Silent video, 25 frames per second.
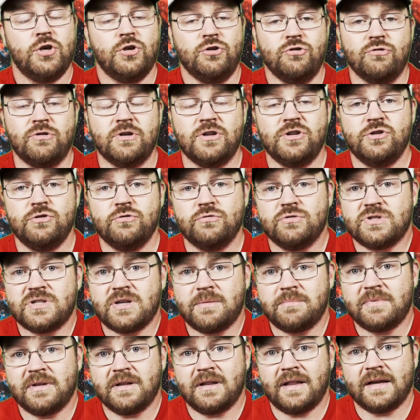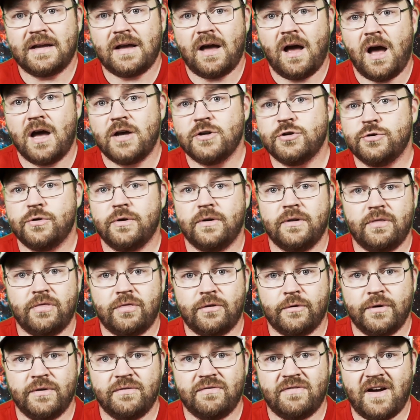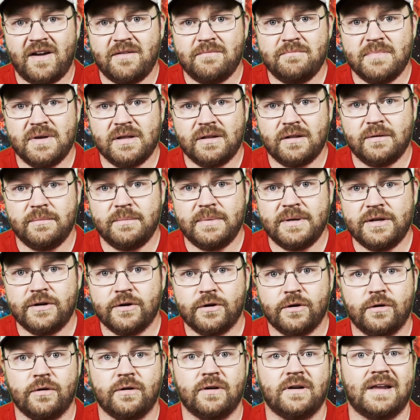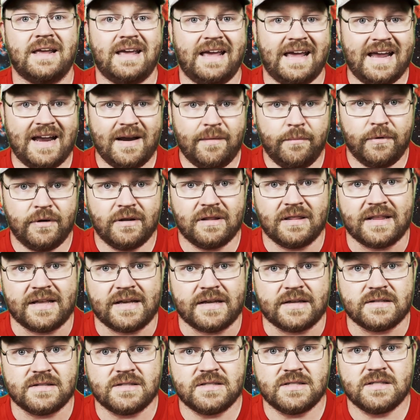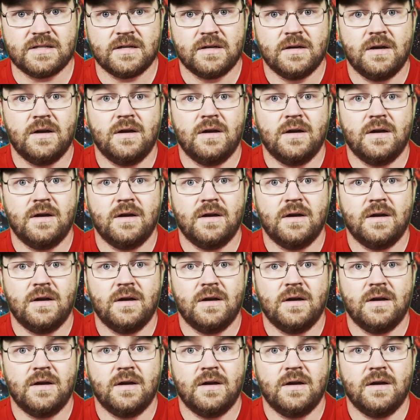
you can use something like a 135 millimeter camera lens